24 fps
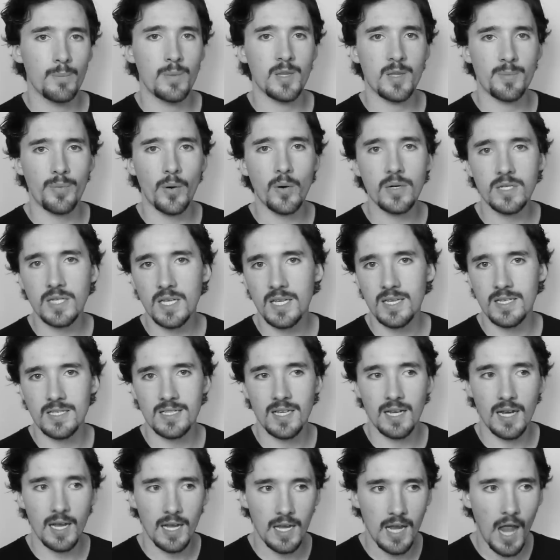But the point
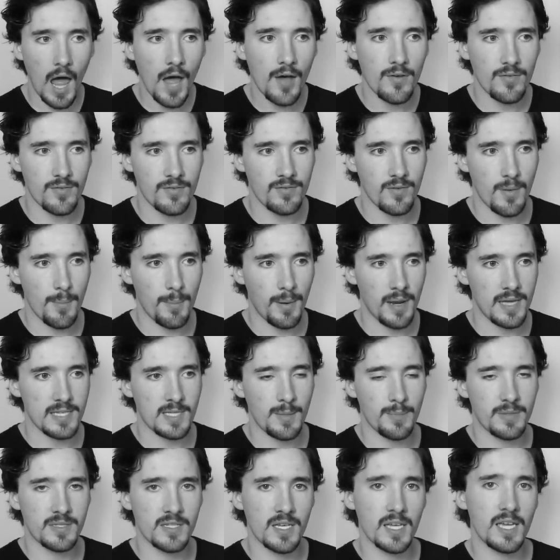is, love
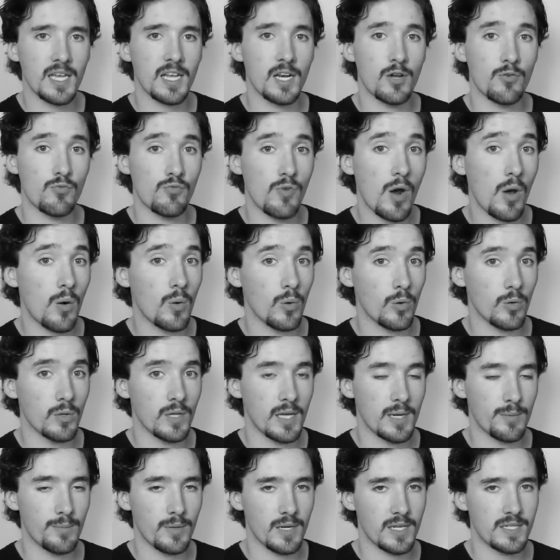plays a particular role
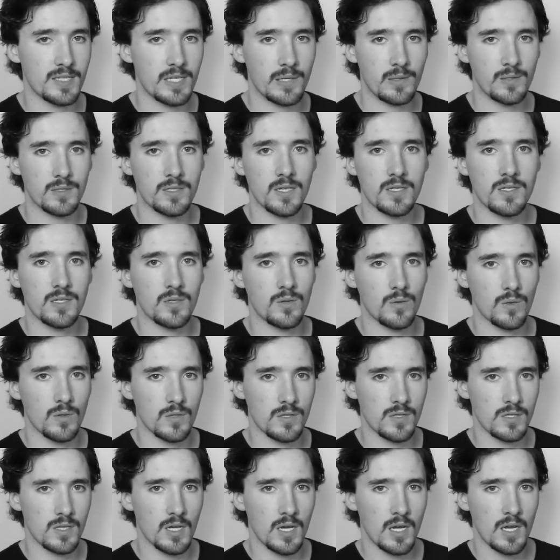in political
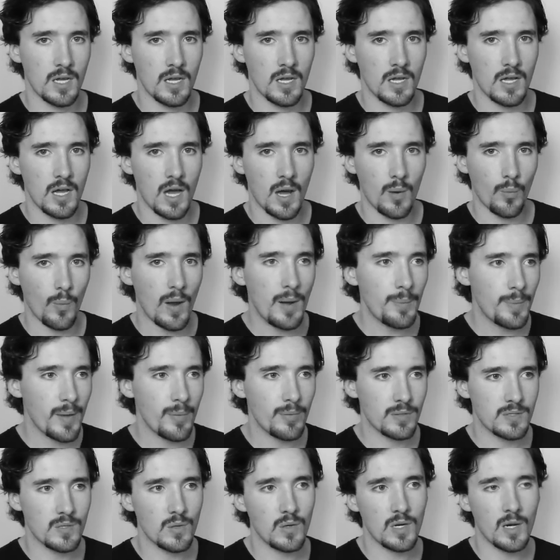discourse, and when
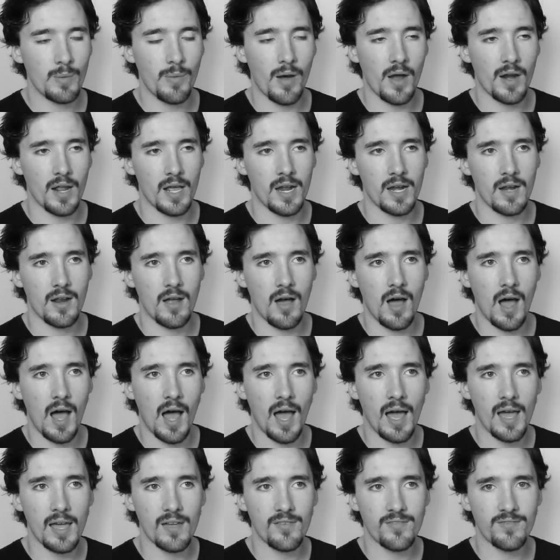people talk about it,
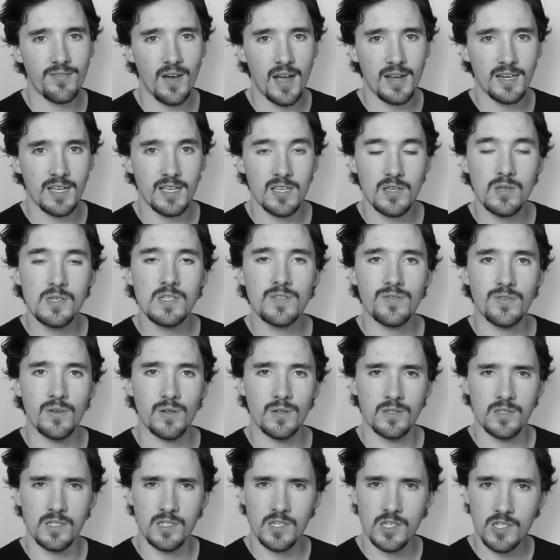I find it
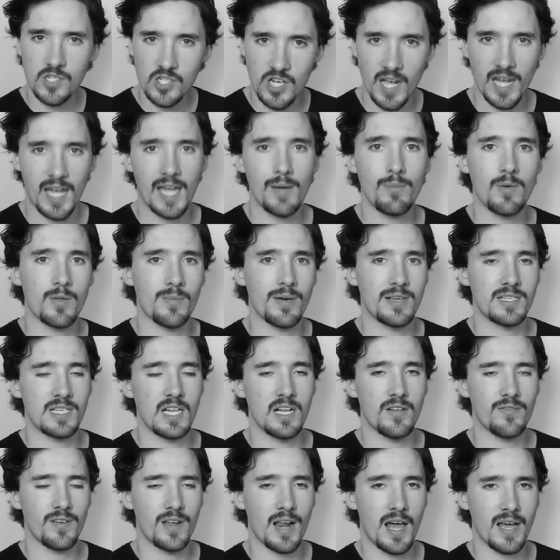useful to just check in with
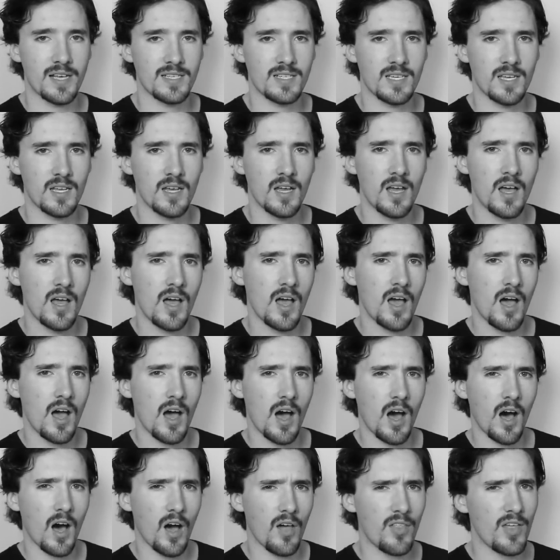myself and ask,
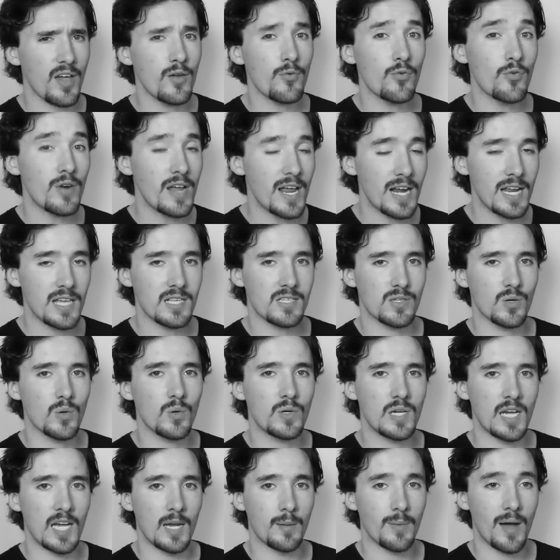are they really
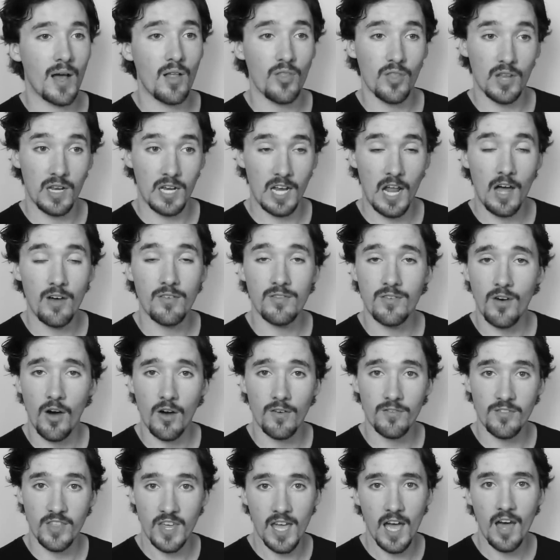talking about the love
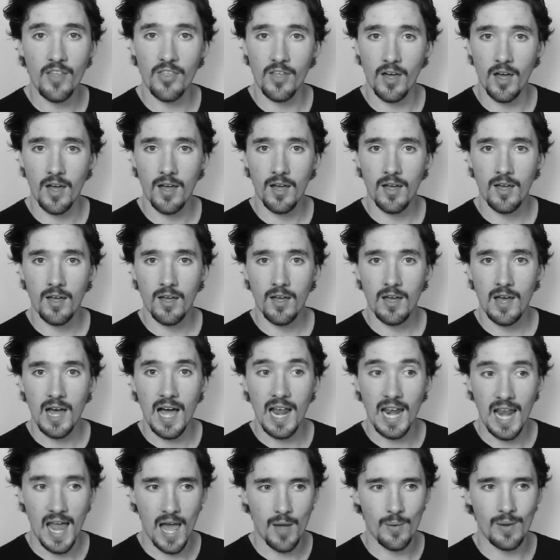of the other?
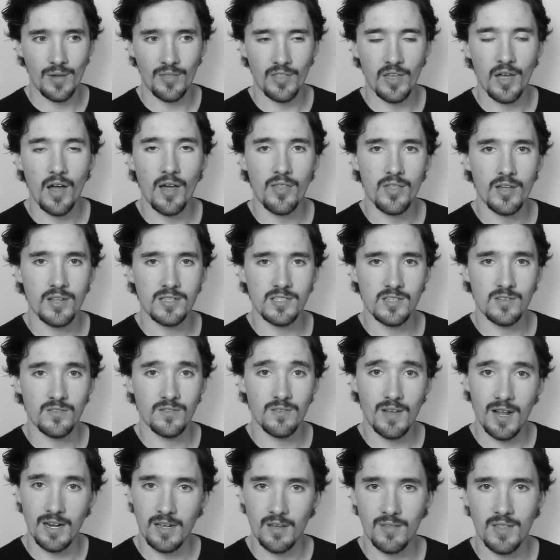Allowing the other to
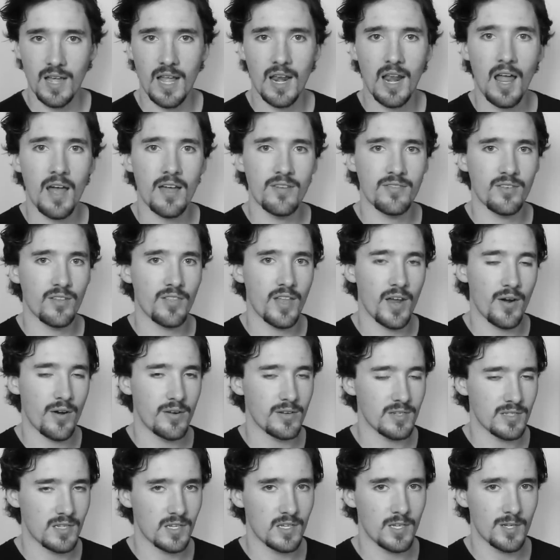value their life on their
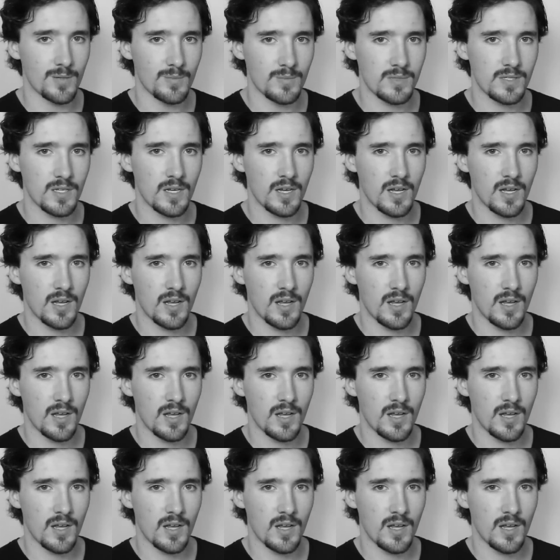own terms?